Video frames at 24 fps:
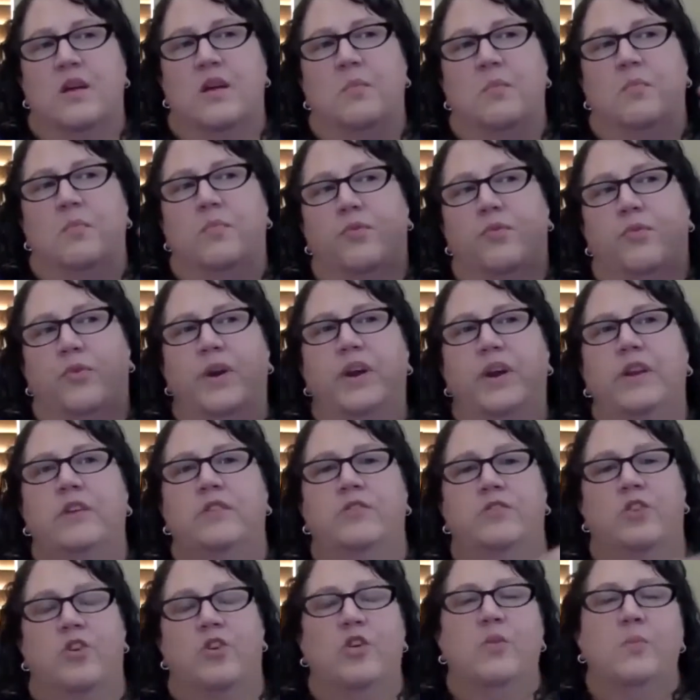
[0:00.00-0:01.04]
some
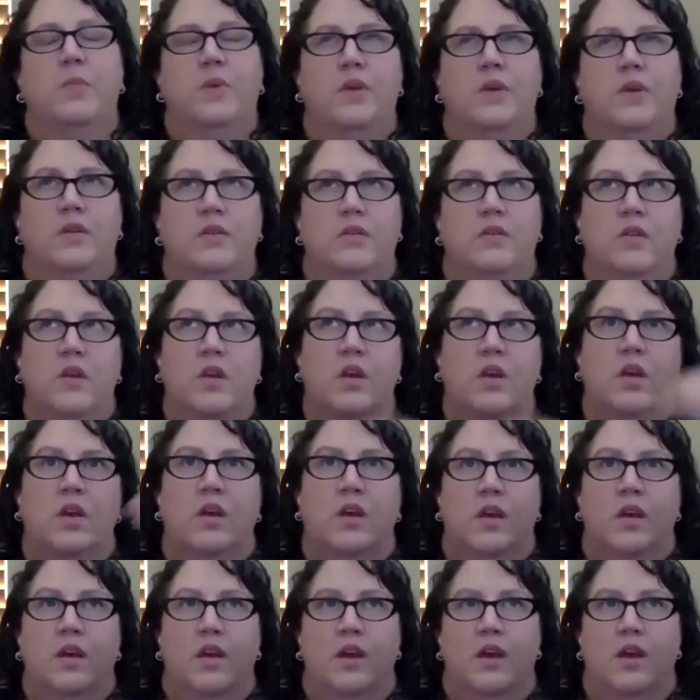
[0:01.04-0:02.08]
predetermined,
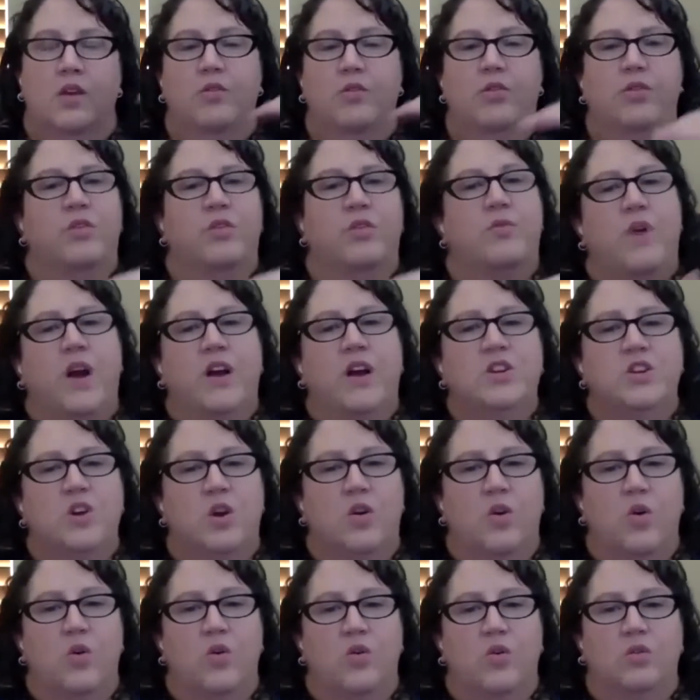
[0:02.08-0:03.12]

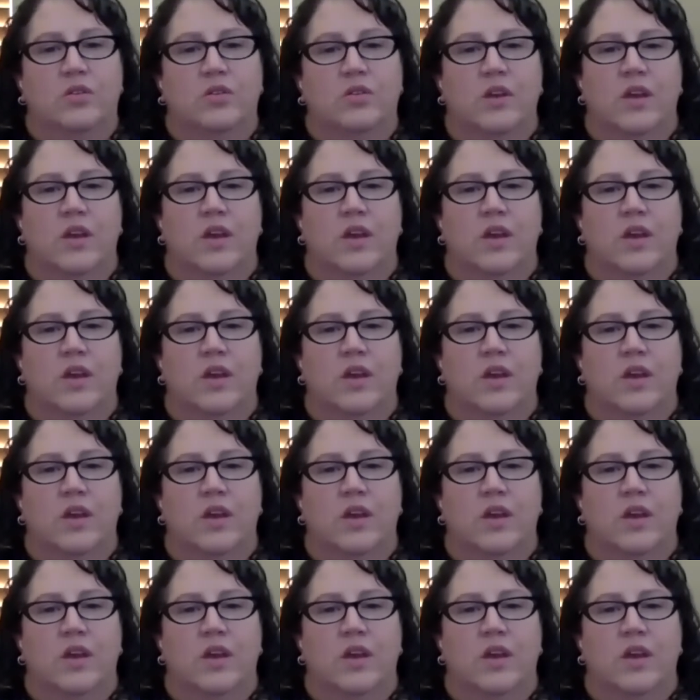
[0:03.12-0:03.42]
threshold.